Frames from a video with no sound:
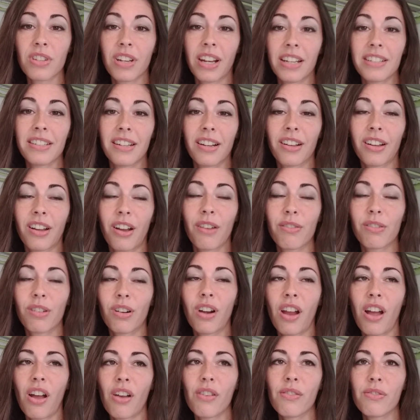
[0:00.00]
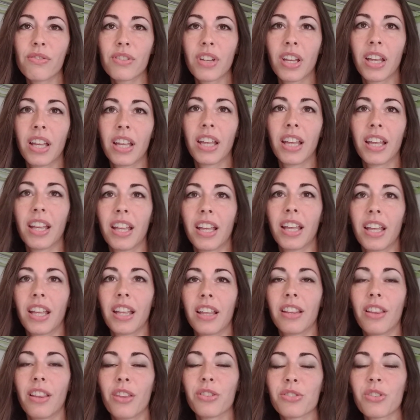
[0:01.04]
and I did a cover of
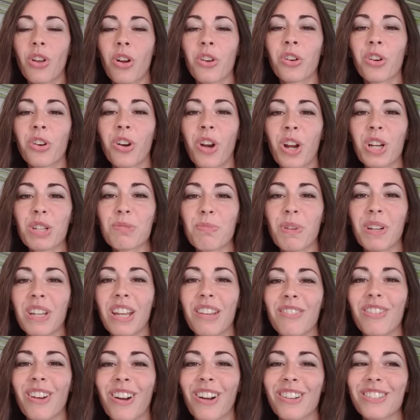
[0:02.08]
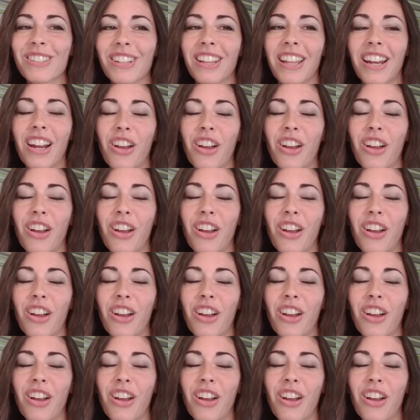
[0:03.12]
the song "Crush" by David Archuleta.